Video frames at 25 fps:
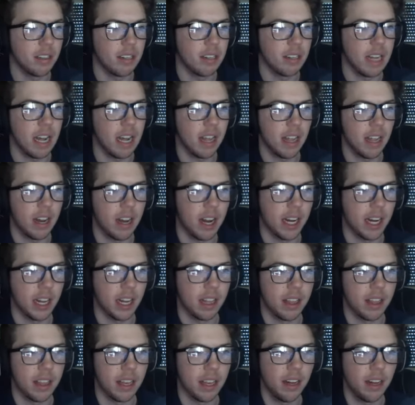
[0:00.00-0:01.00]
now that I
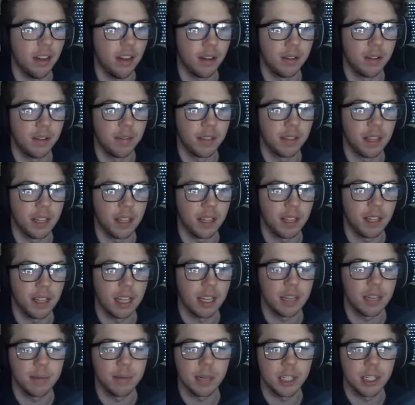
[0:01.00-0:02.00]
can think of
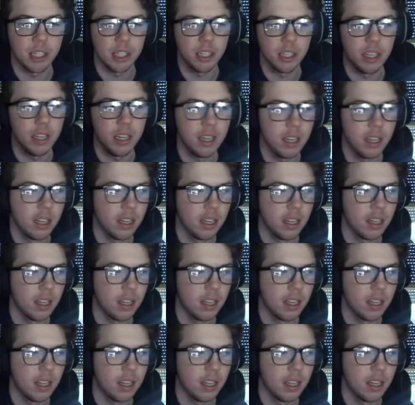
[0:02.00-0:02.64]
especially